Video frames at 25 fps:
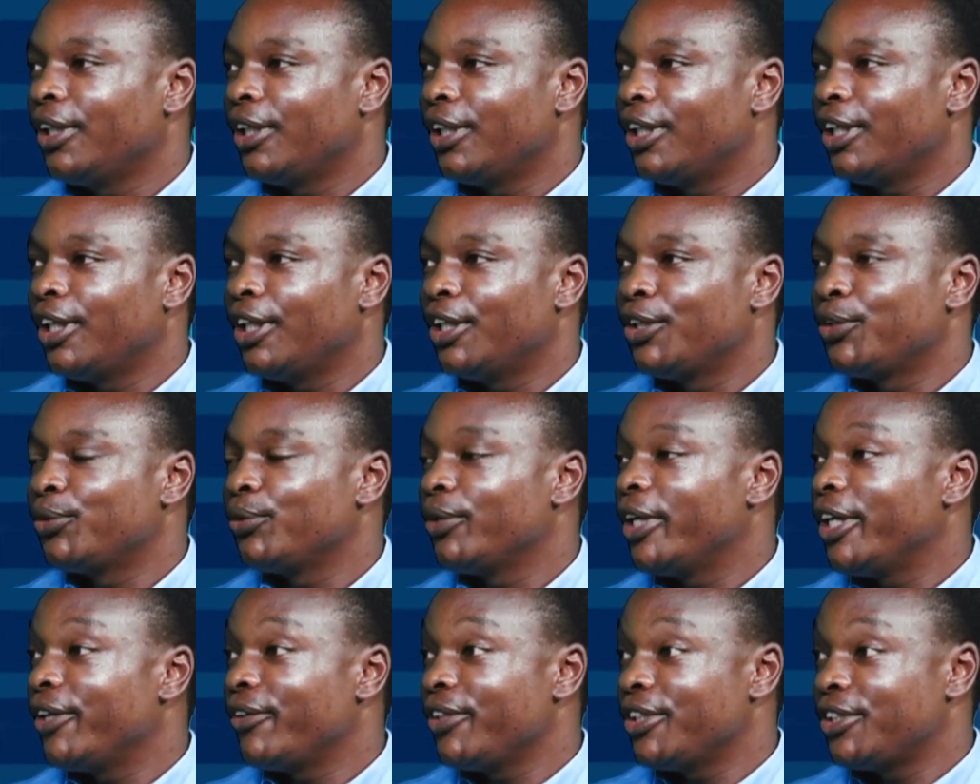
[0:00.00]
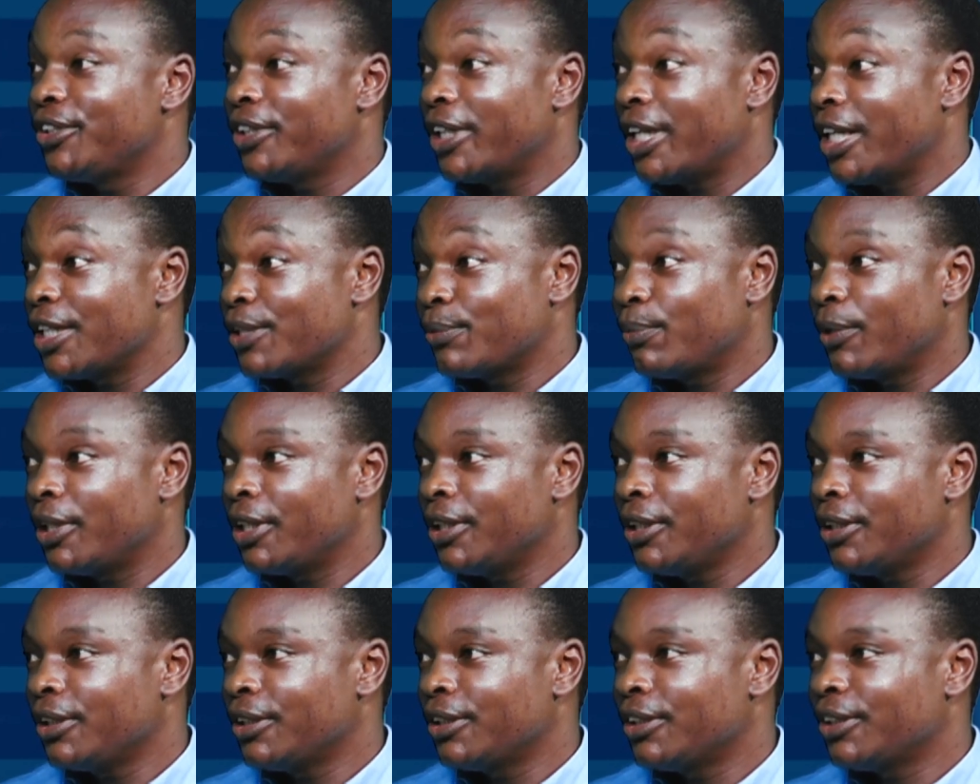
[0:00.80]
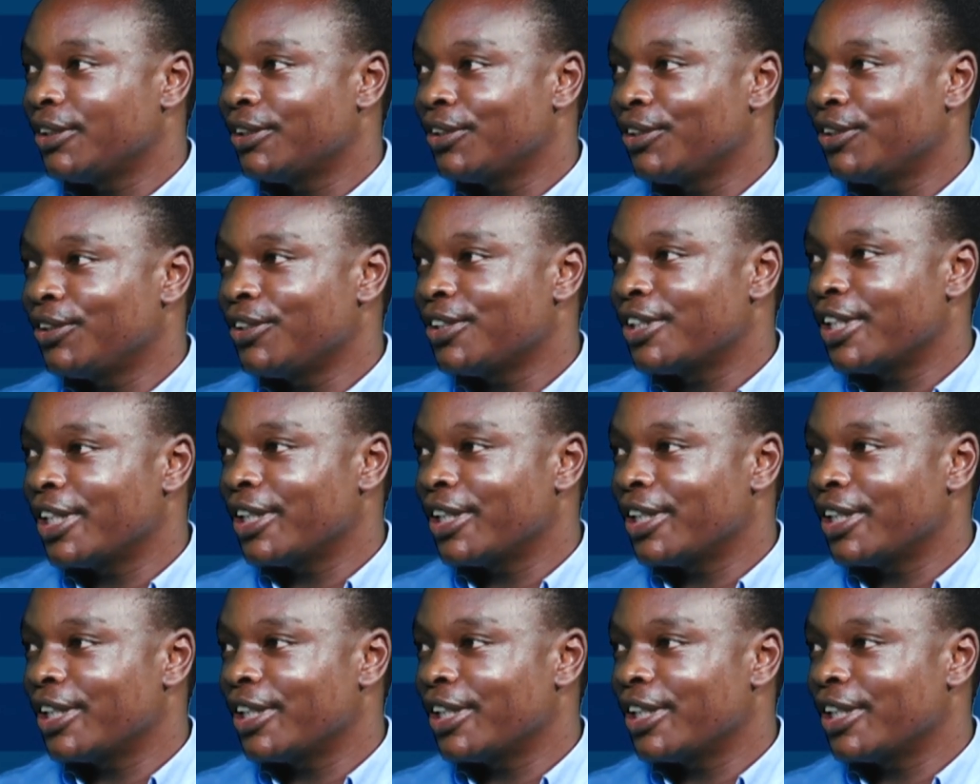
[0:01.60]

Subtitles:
a rich husband. Those are